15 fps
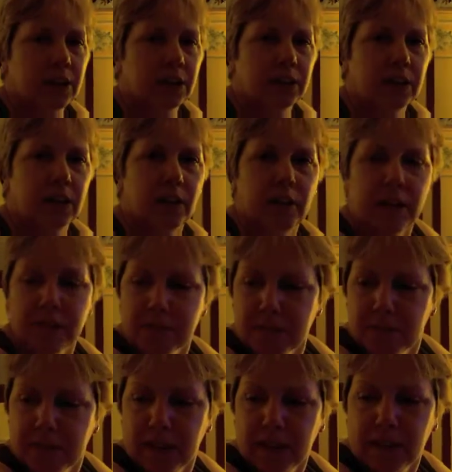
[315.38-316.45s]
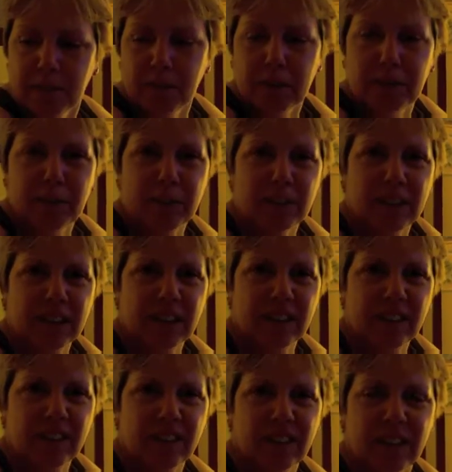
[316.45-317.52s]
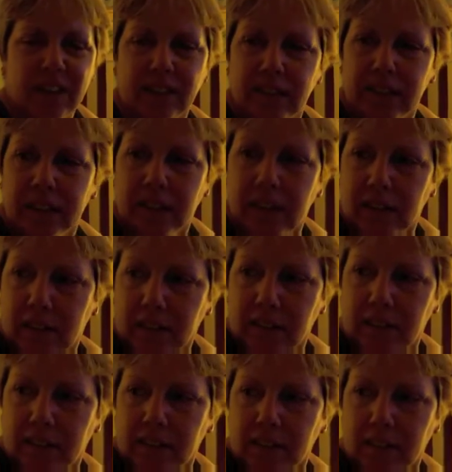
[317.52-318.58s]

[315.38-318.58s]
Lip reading: Should go have some dinner, but I'm not really hungry now, I just cleaned.